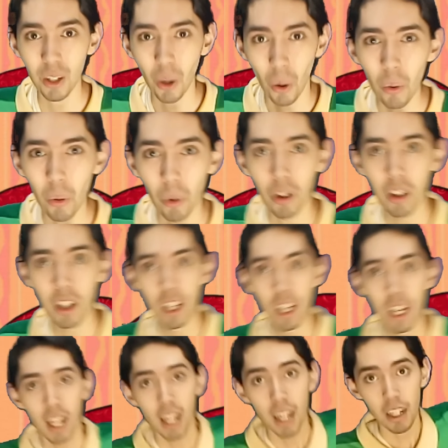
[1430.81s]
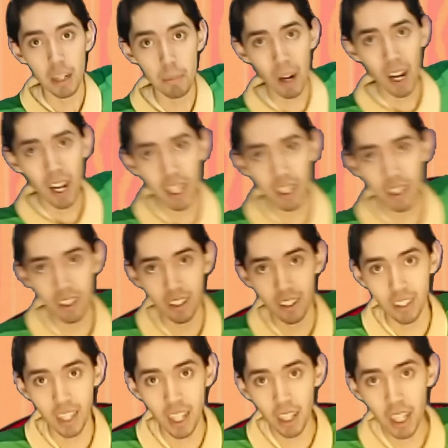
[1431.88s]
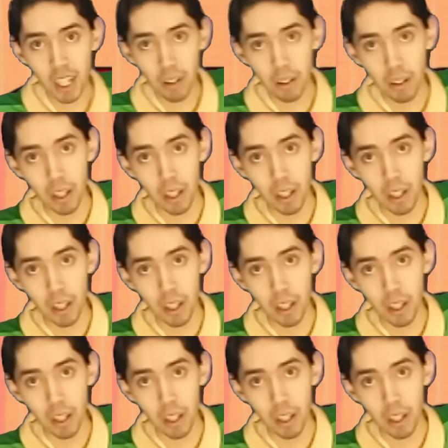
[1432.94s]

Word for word: Cool. Goodbye. See you later.